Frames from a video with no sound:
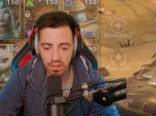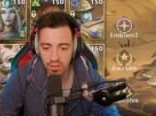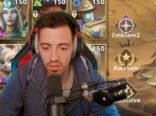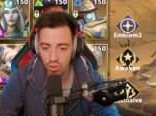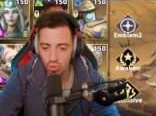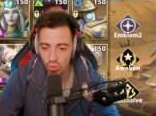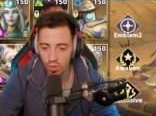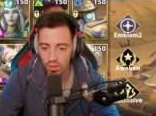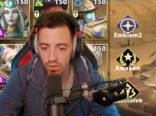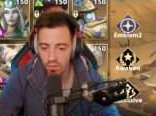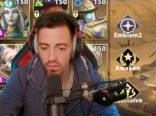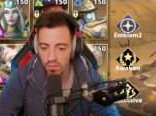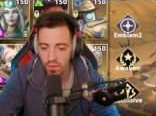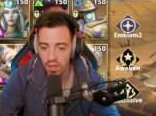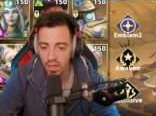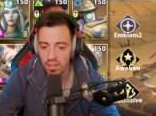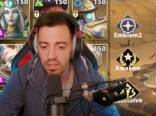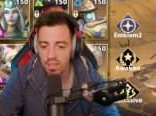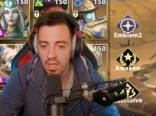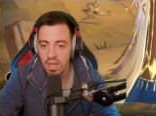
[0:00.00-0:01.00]
during the
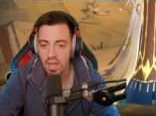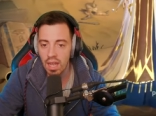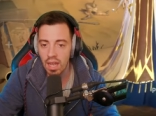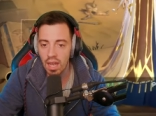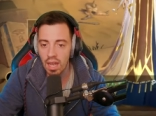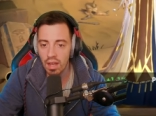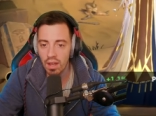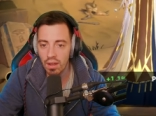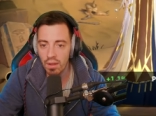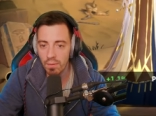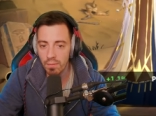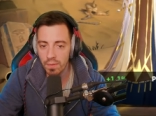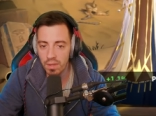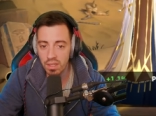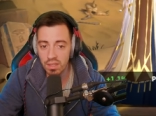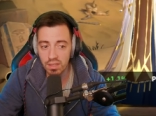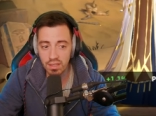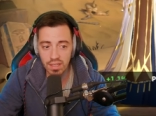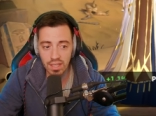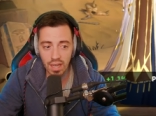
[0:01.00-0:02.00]
fight. Uh,
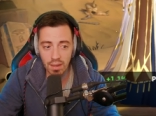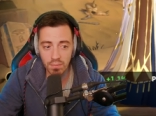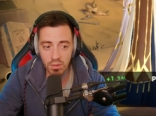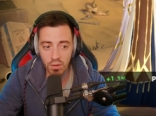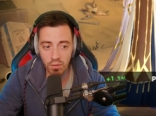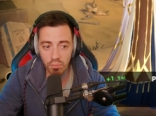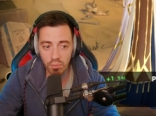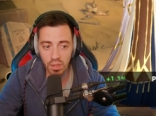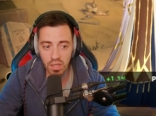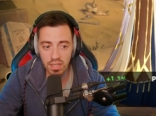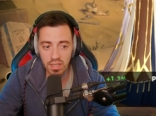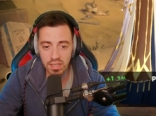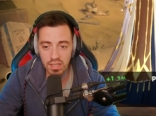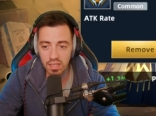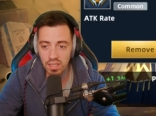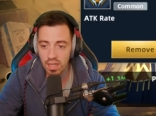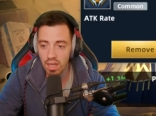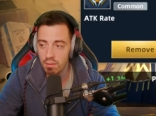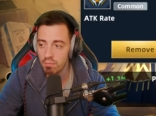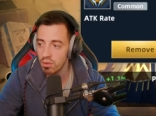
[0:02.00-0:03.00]
in terms of
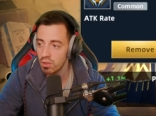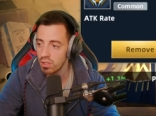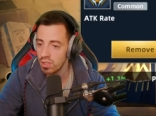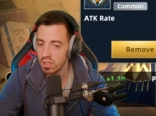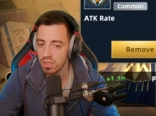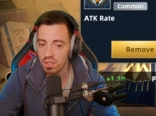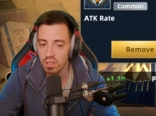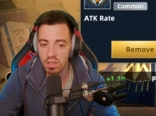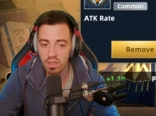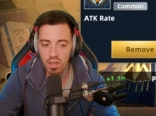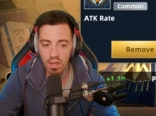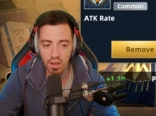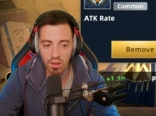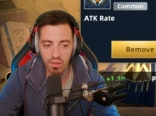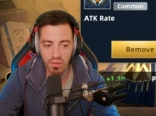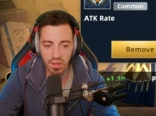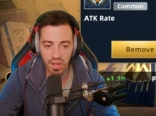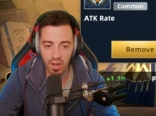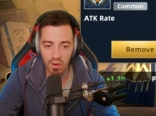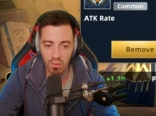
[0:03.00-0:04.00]
blessing, I'm using uh,
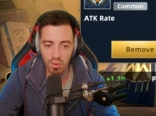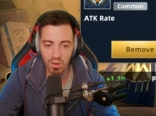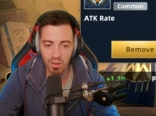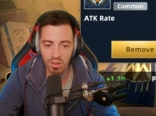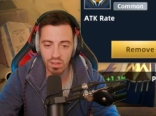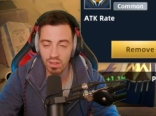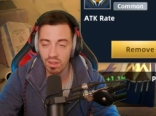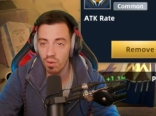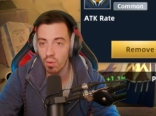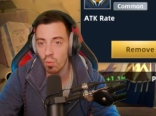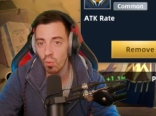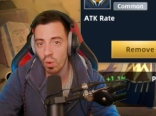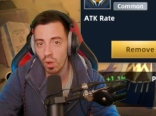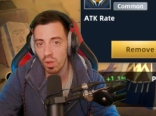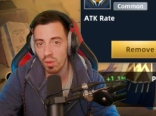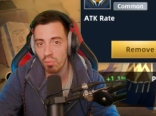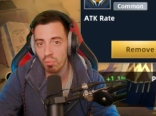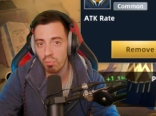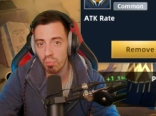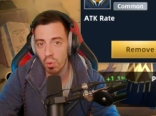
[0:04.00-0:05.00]
that one
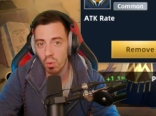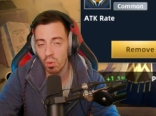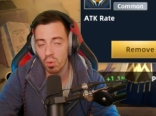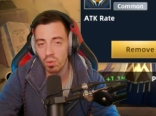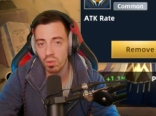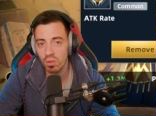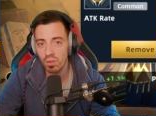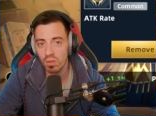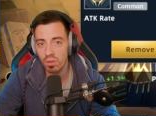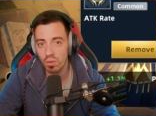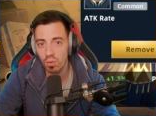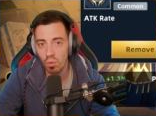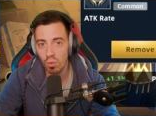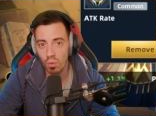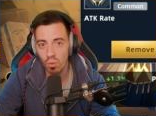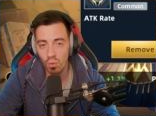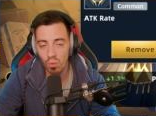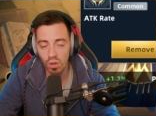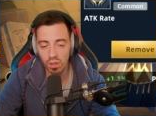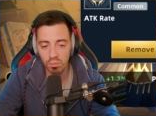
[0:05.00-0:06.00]

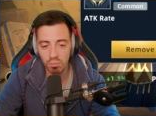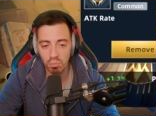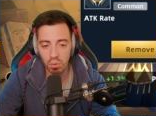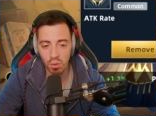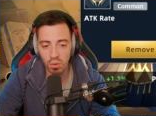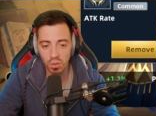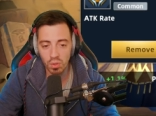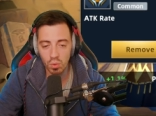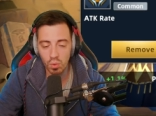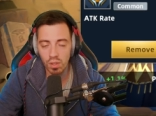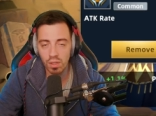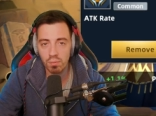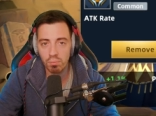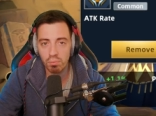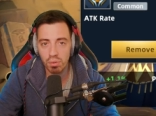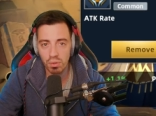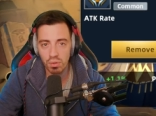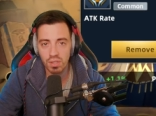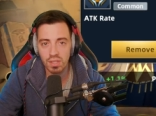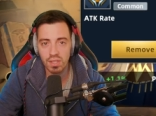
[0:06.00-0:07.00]

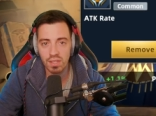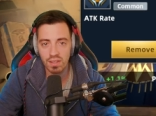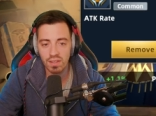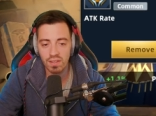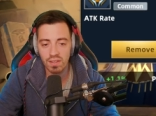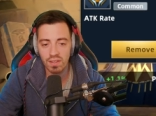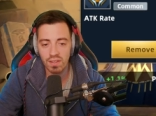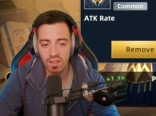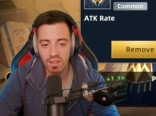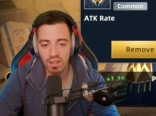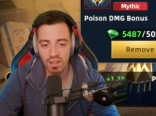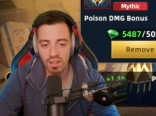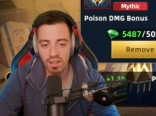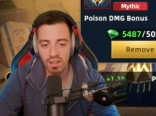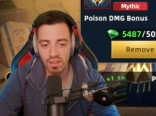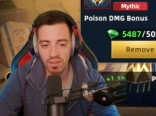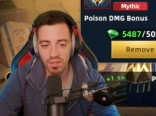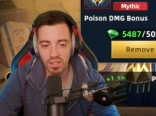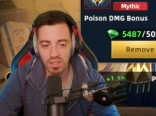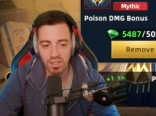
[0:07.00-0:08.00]
1.1% uh,
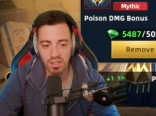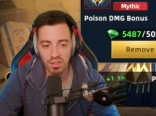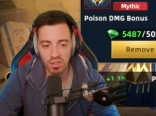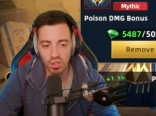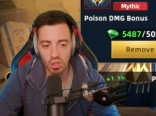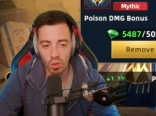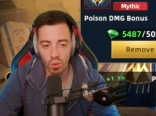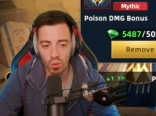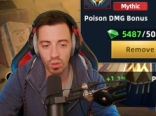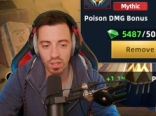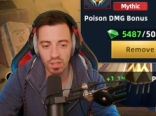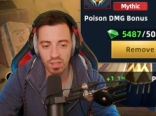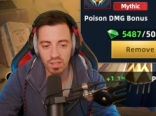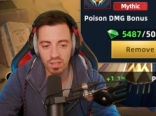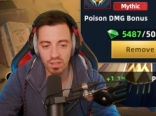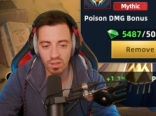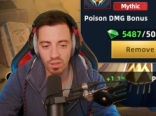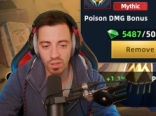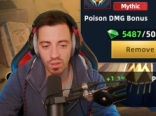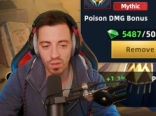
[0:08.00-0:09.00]
this is a joke, this is
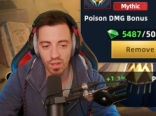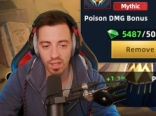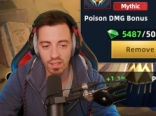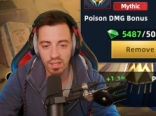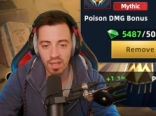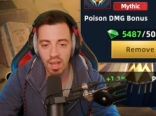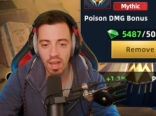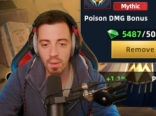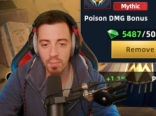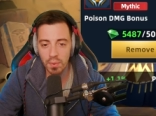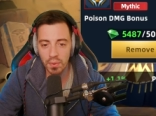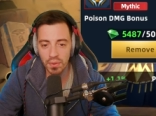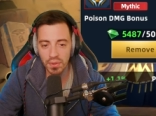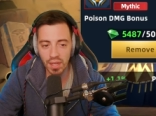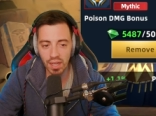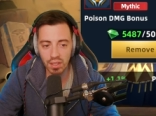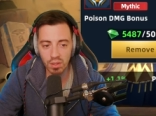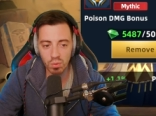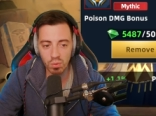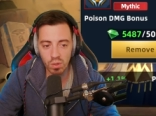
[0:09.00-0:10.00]
not great, but
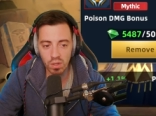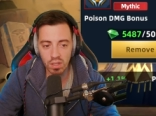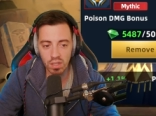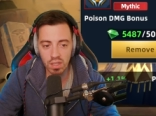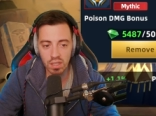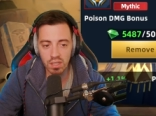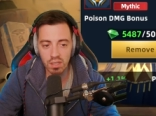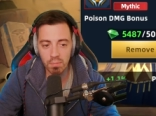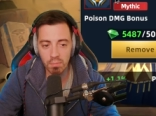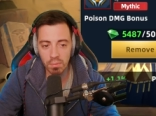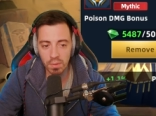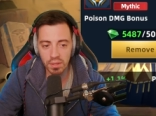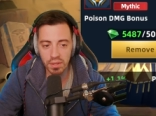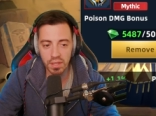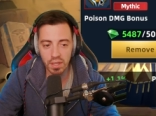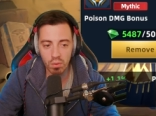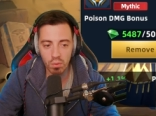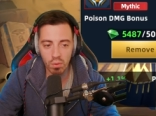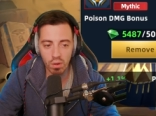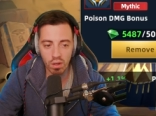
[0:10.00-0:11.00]
that one is a
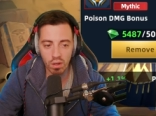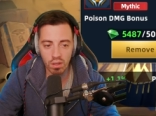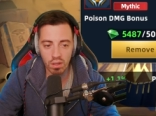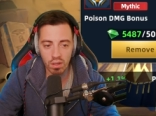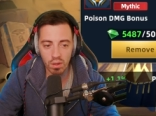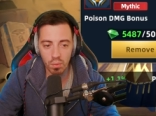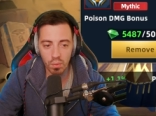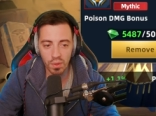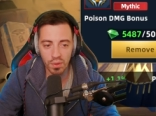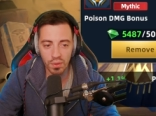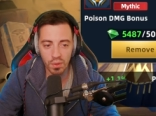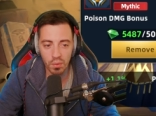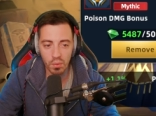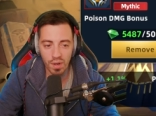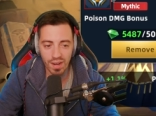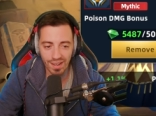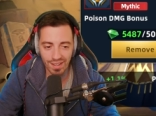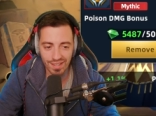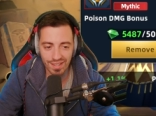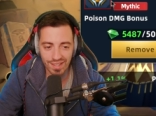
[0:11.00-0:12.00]
mythic one with the
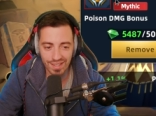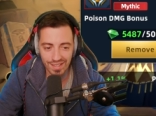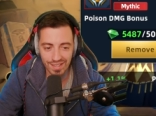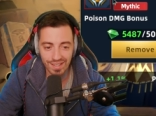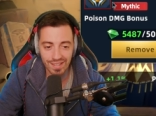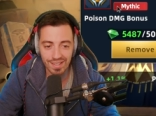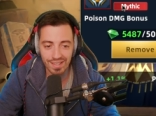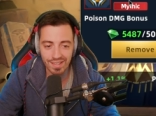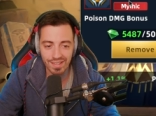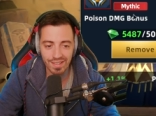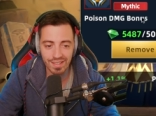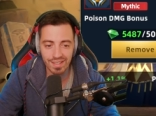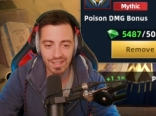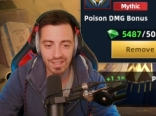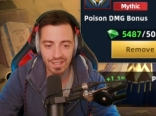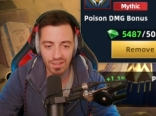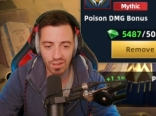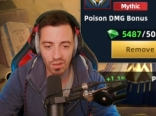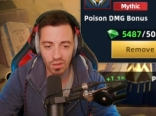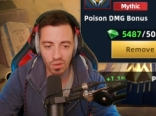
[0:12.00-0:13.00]
rank C. This is
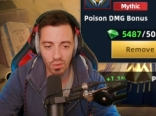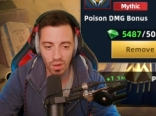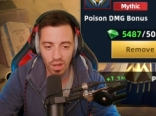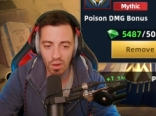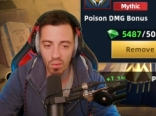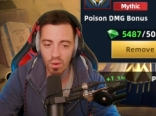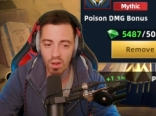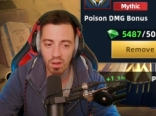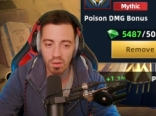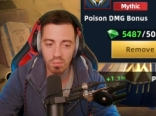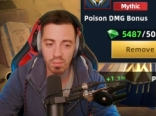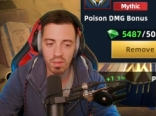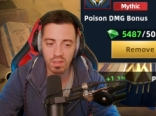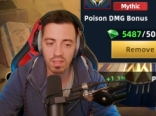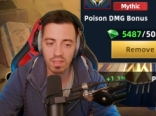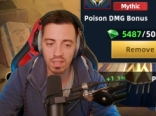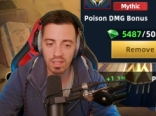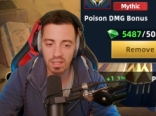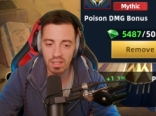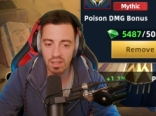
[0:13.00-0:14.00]
not a great one, but
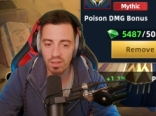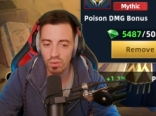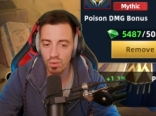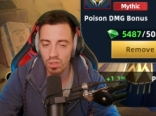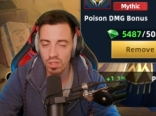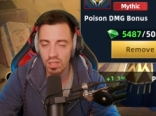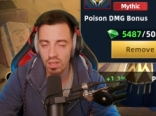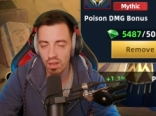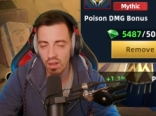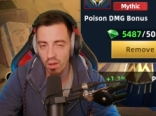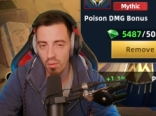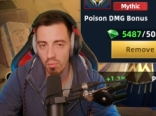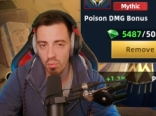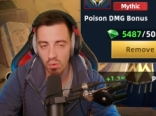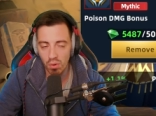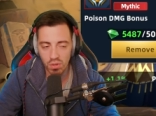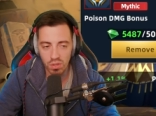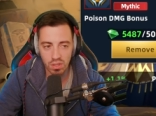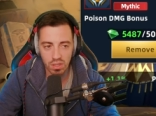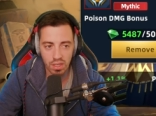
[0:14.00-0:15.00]
still increasing her
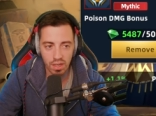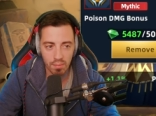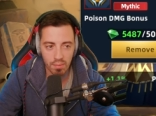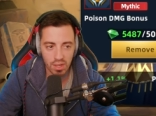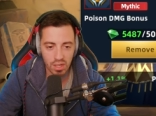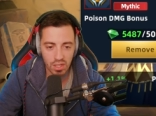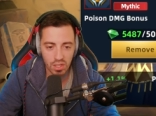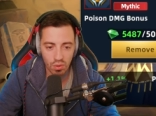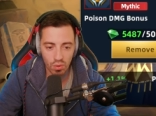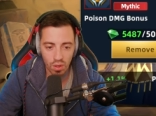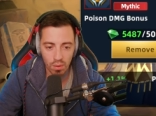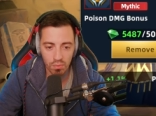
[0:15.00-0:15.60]
poison damage, so I'm